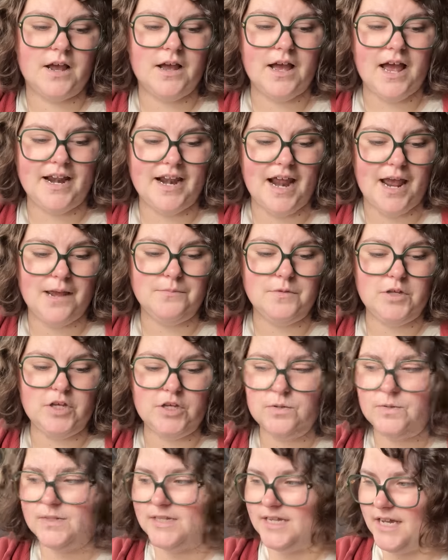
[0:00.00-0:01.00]
and I'm
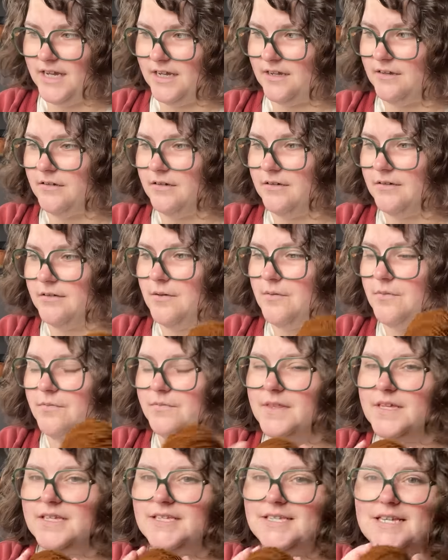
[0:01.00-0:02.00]
using,
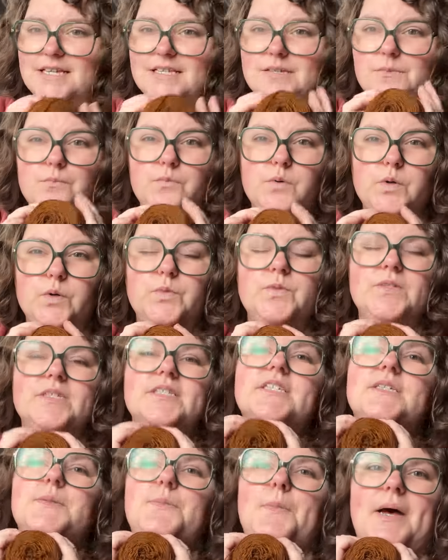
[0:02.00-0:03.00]
this is
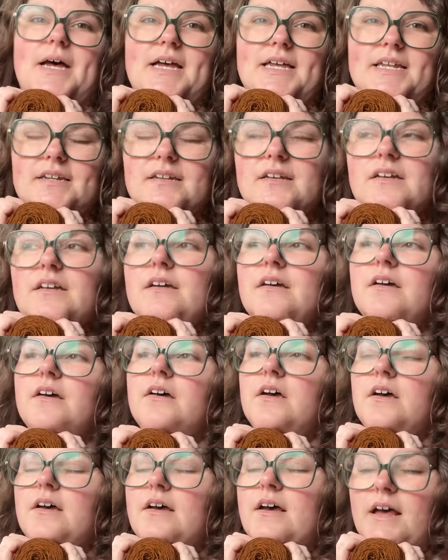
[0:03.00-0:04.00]
Moonspun,
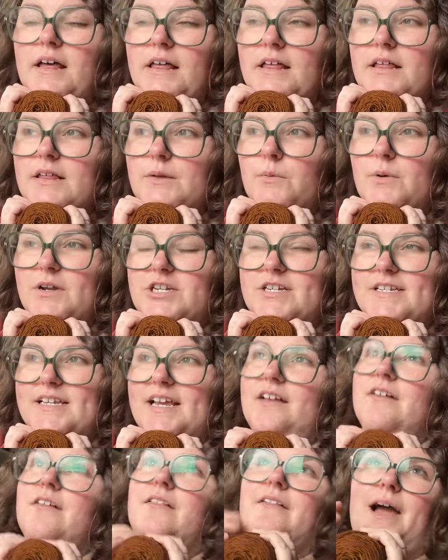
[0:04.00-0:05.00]
which is a
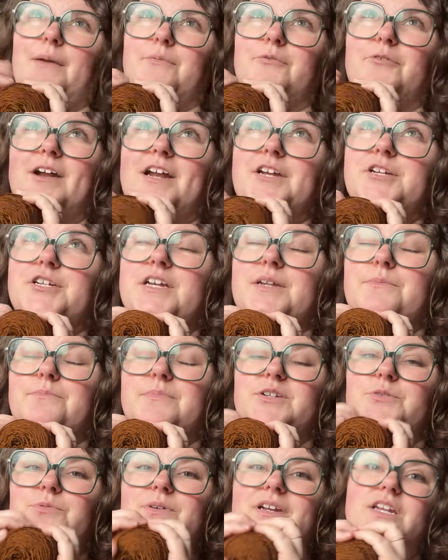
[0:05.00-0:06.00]
collaboration
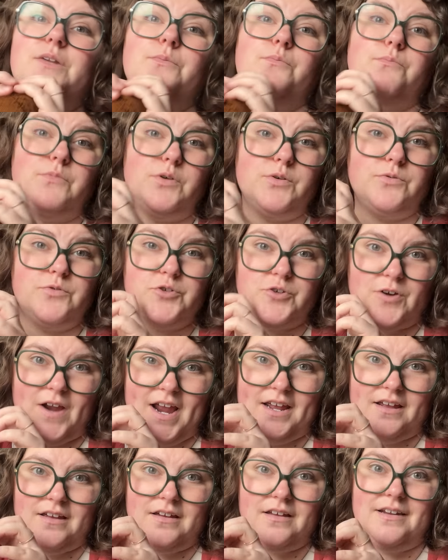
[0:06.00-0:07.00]
between
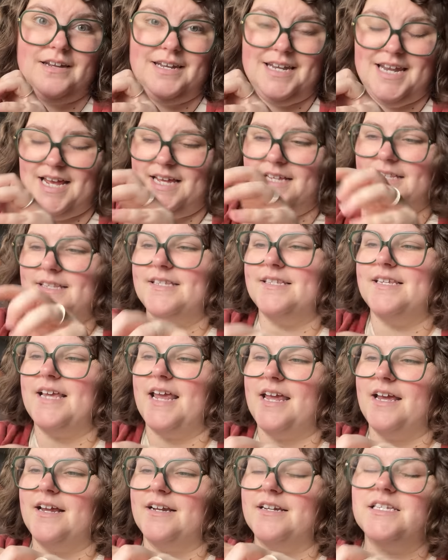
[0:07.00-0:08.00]
Moondrake Knits
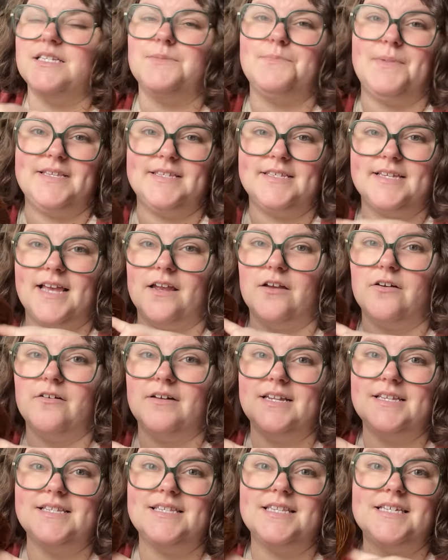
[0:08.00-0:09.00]
and Spin Cycle.
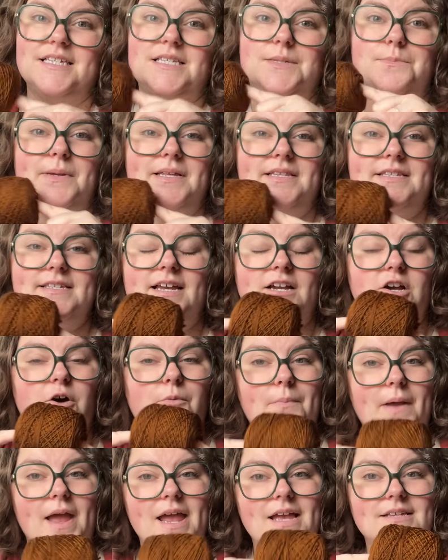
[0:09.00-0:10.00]
It is the Spin Cycle
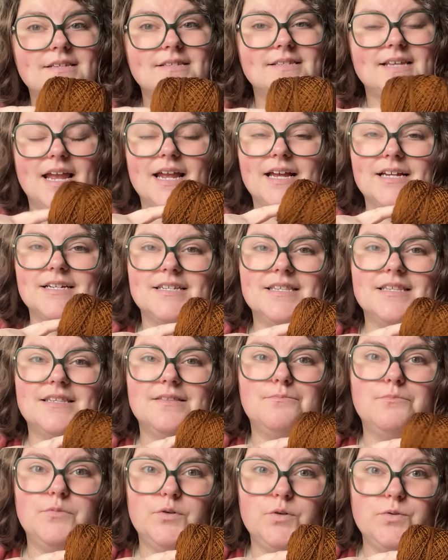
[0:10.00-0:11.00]
base and
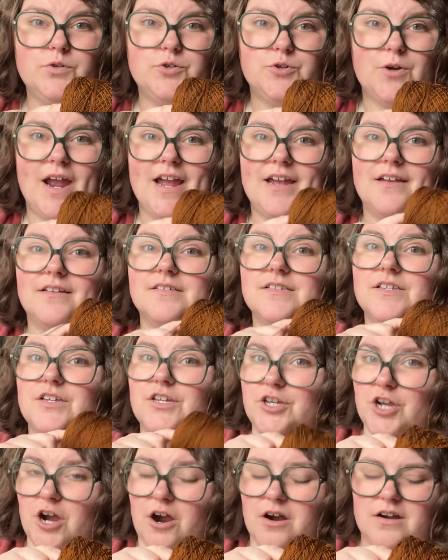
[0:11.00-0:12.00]
Moondrake's
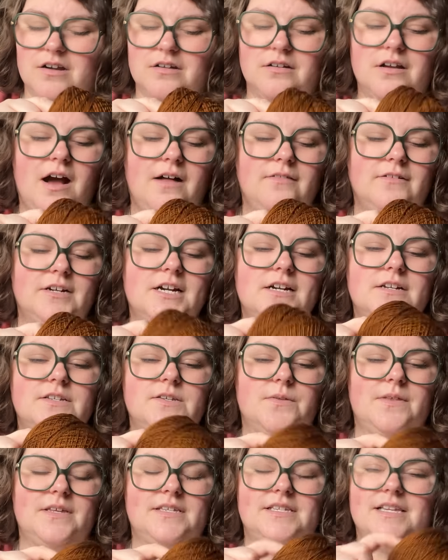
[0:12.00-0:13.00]
yarn color. So this